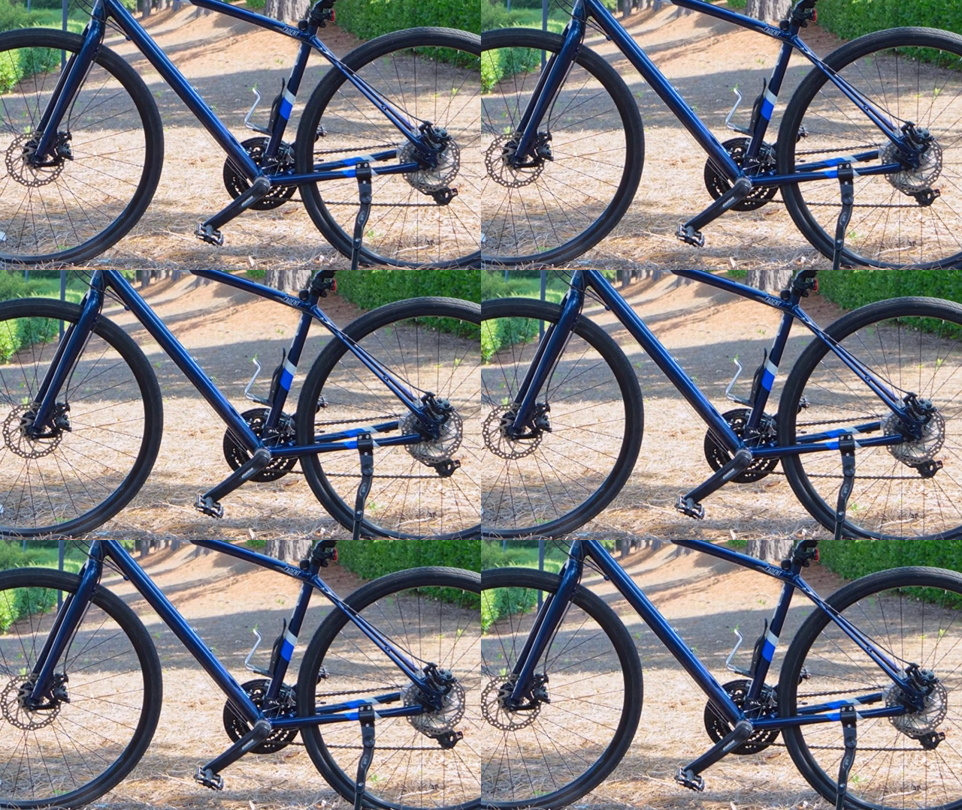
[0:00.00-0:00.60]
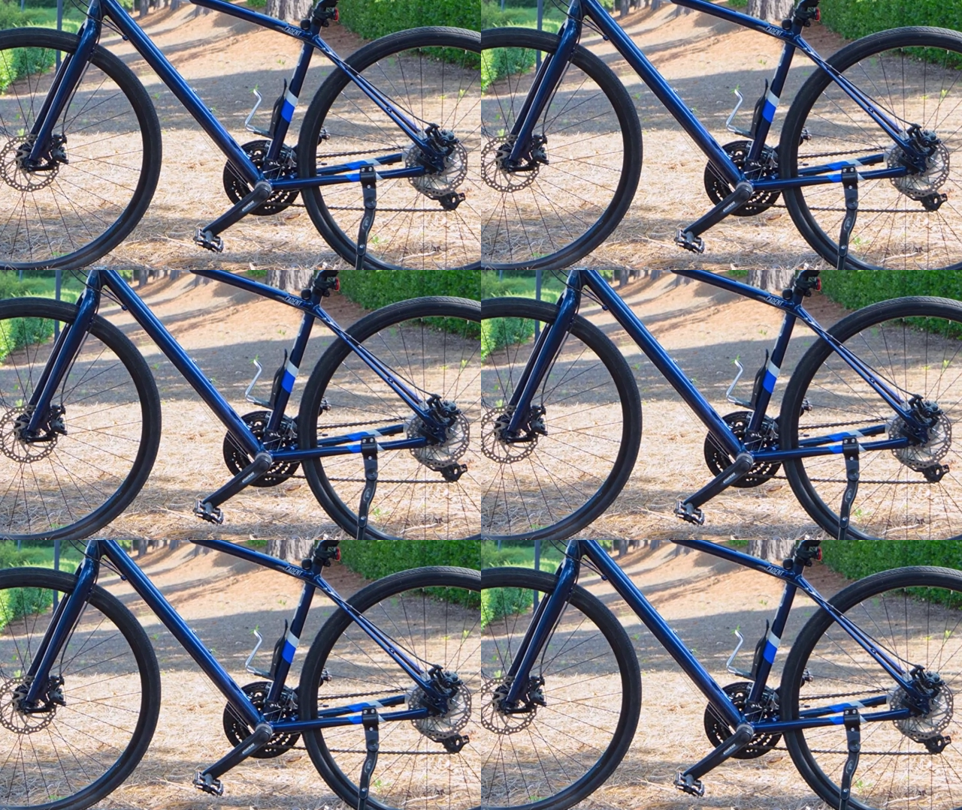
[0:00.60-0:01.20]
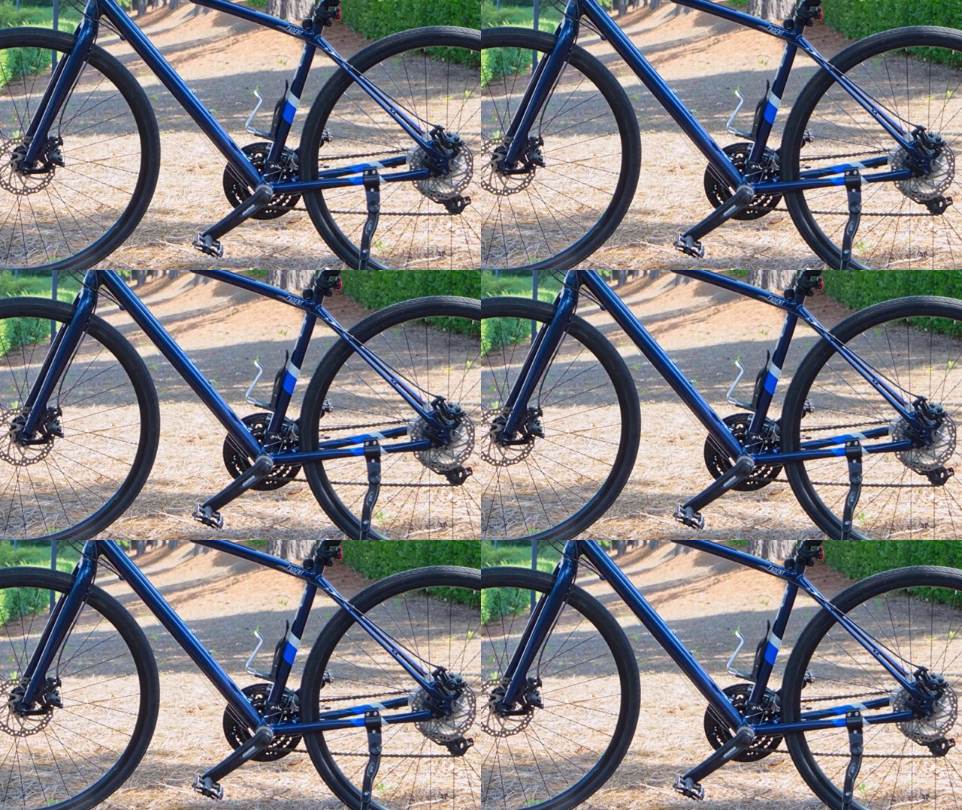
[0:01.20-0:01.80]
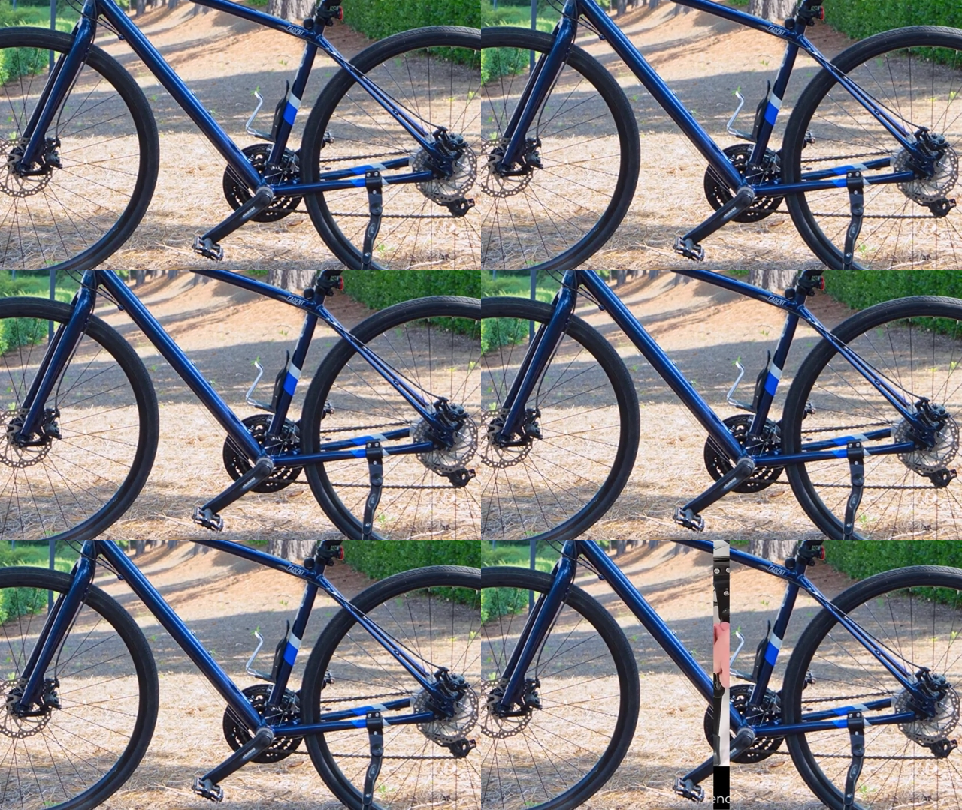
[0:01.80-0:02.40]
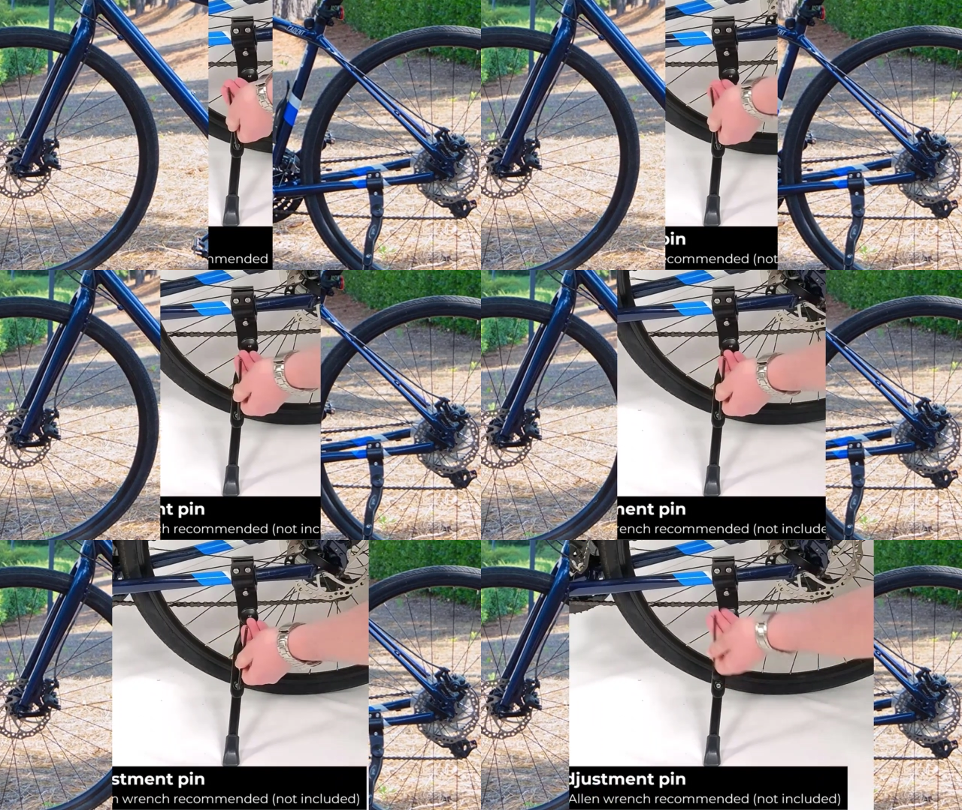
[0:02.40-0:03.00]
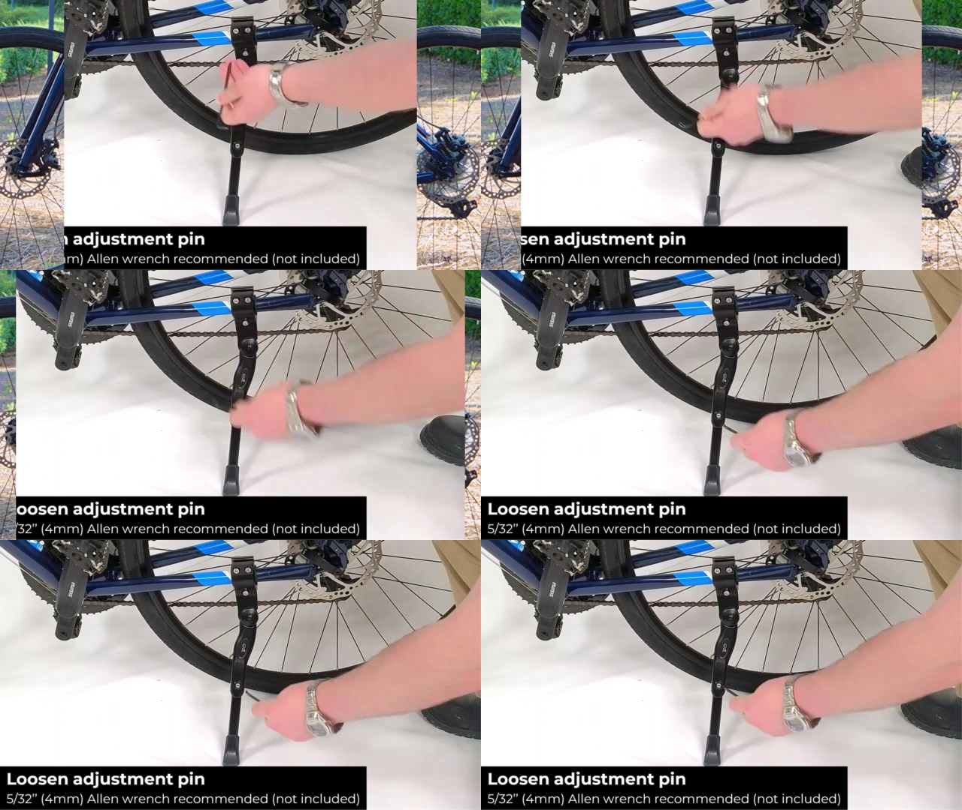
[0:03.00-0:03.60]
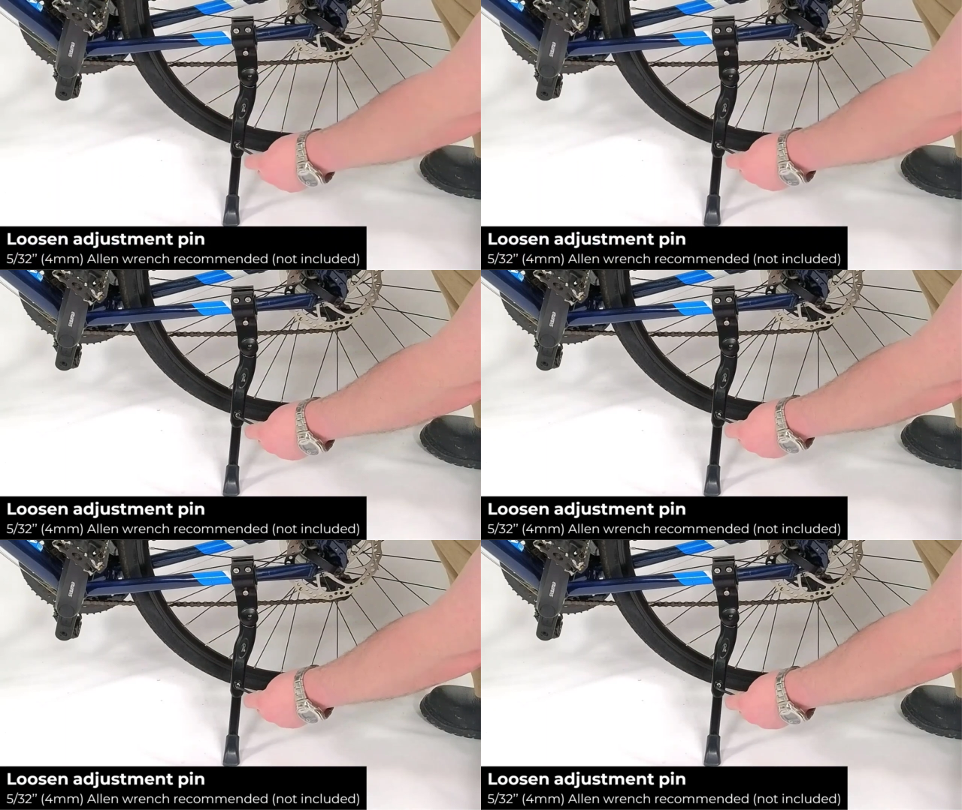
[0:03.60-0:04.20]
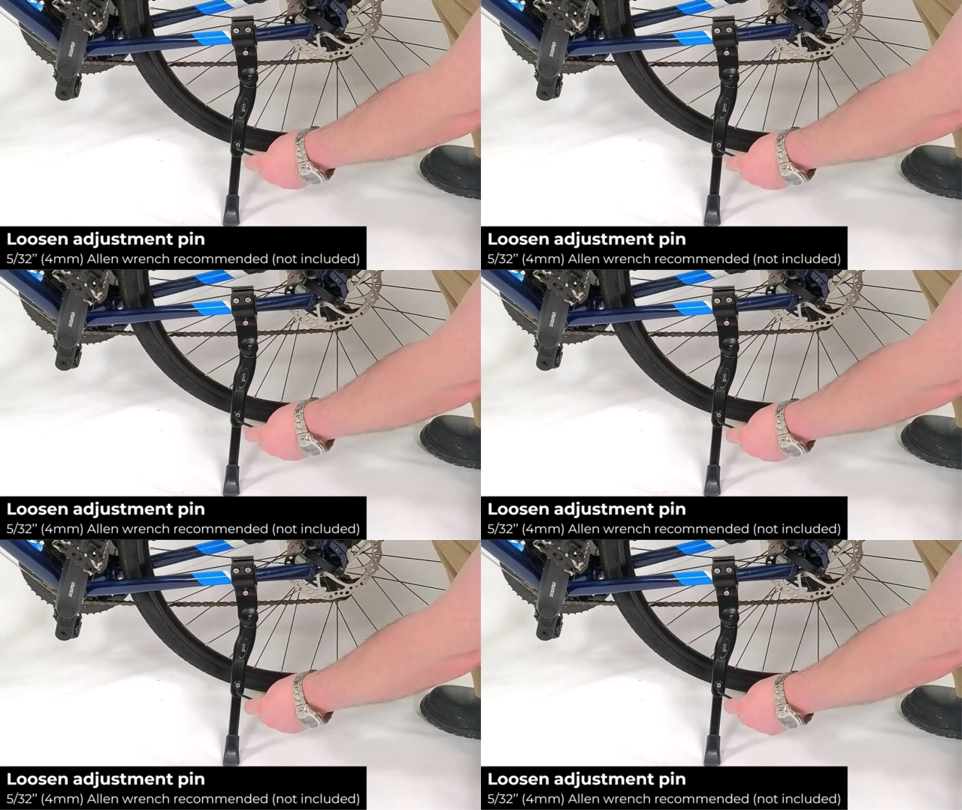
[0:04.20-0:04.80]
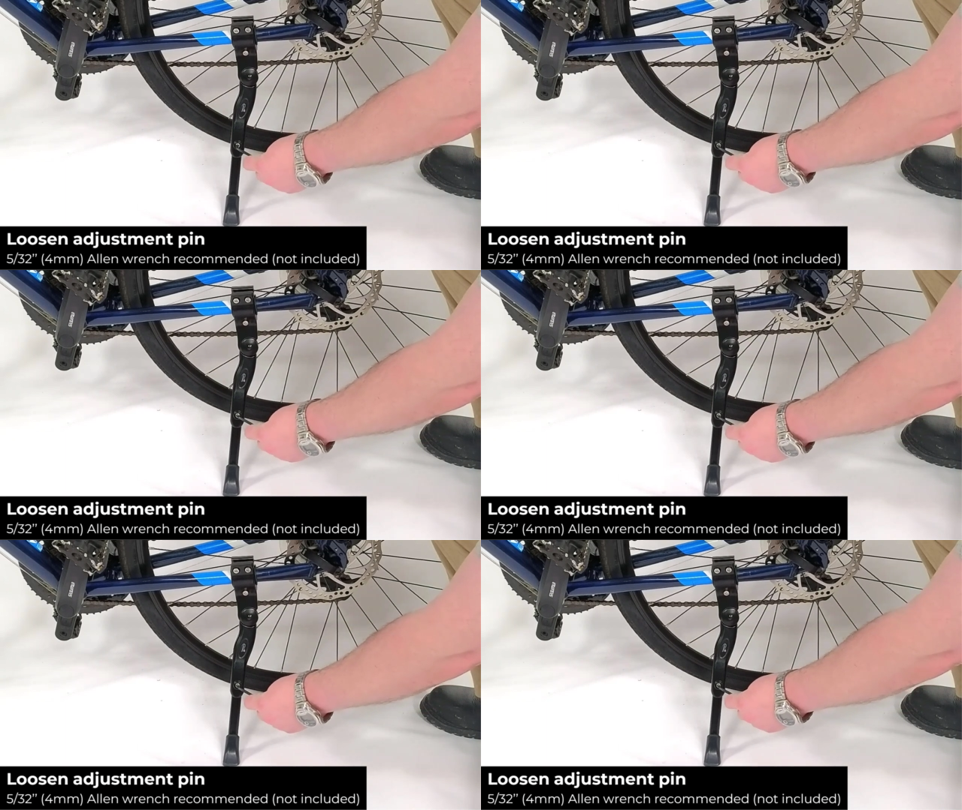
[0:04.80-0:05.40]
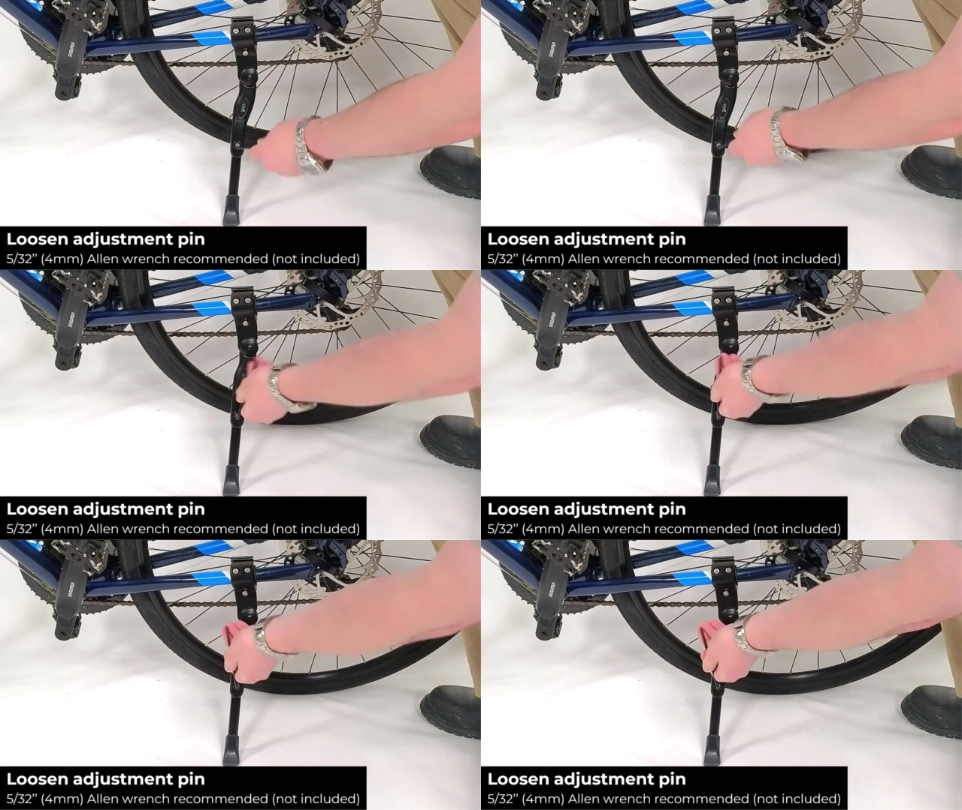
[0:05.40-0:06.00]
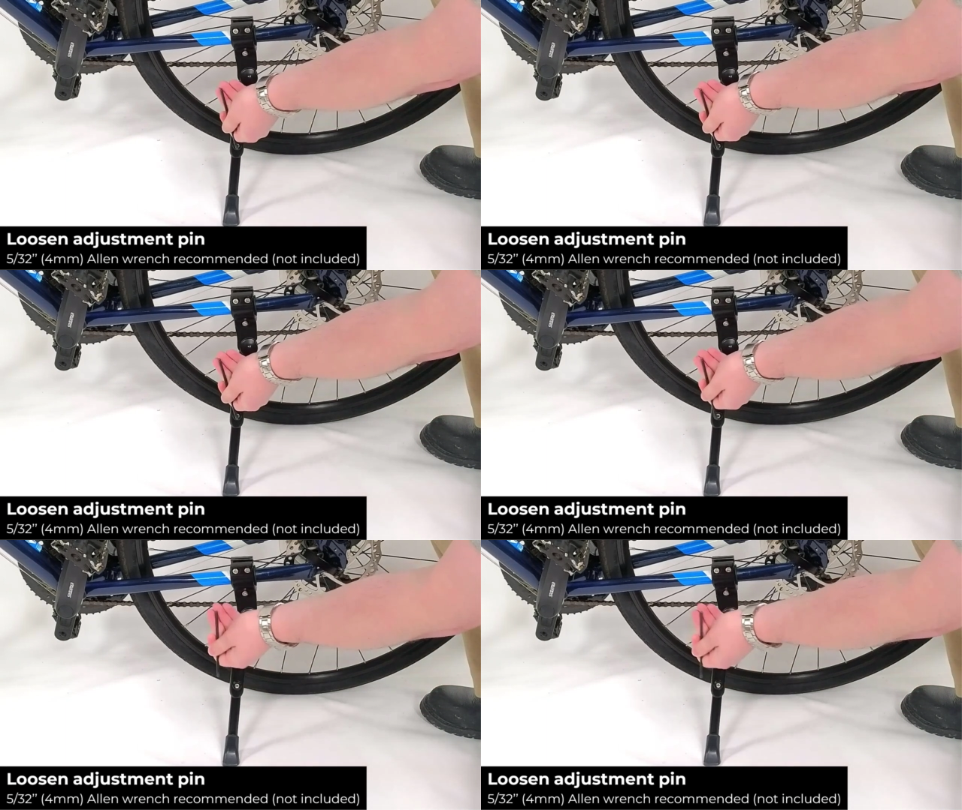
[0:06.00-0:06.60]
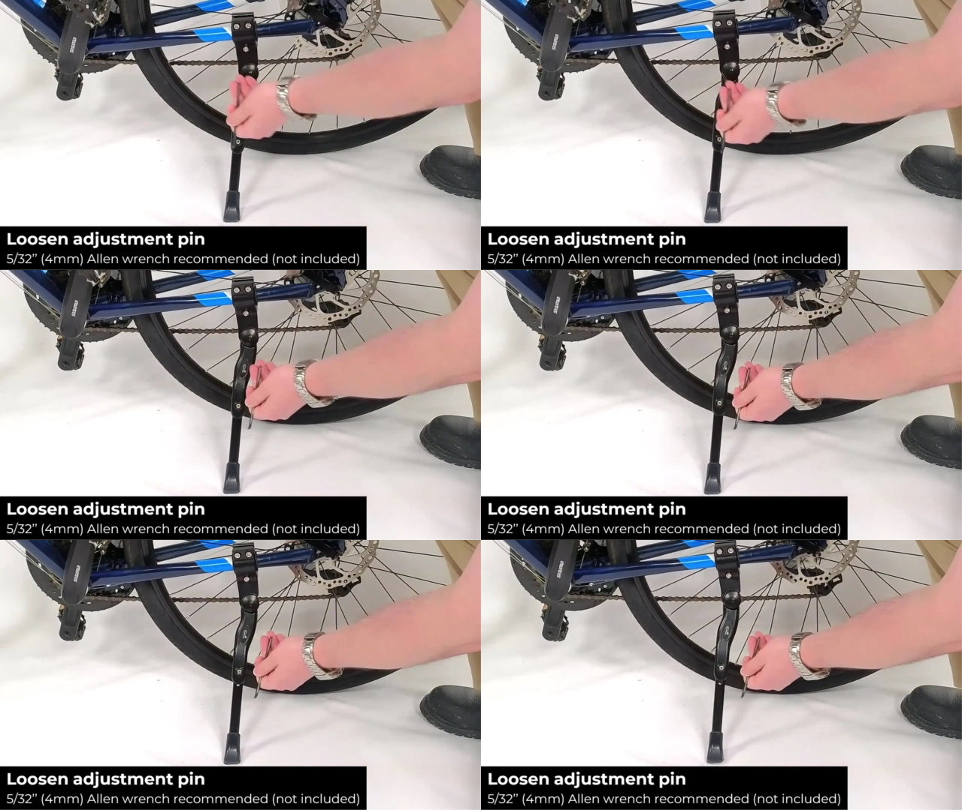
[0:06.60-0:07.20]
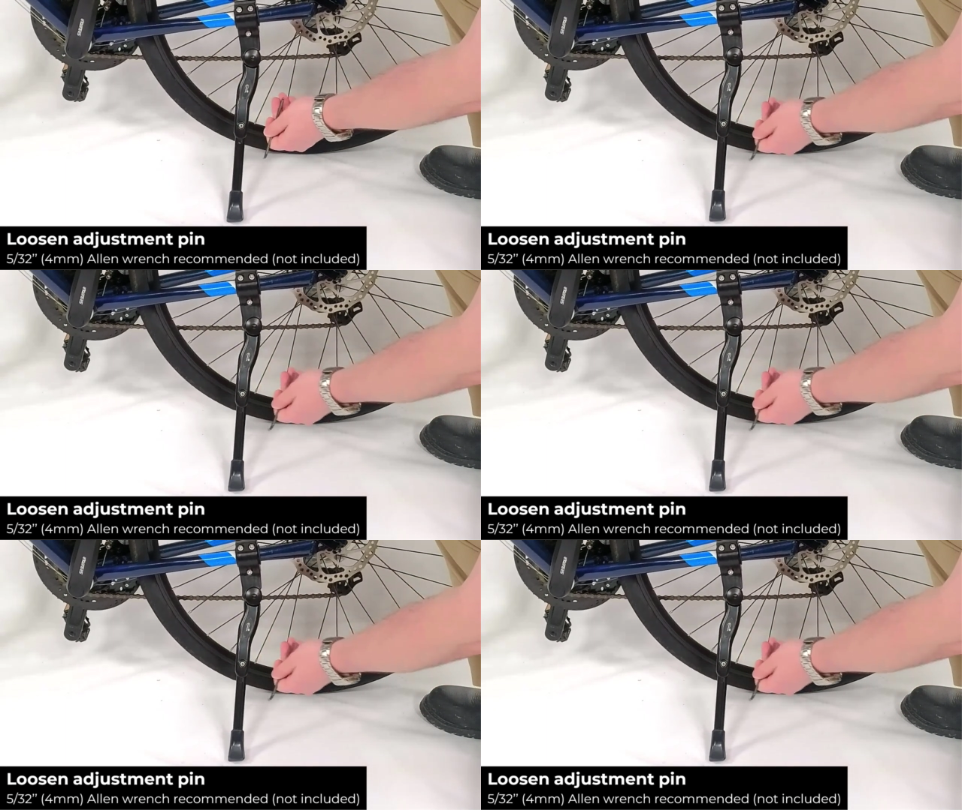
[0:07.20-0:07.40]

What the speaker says: Nobody's mouth can be seen.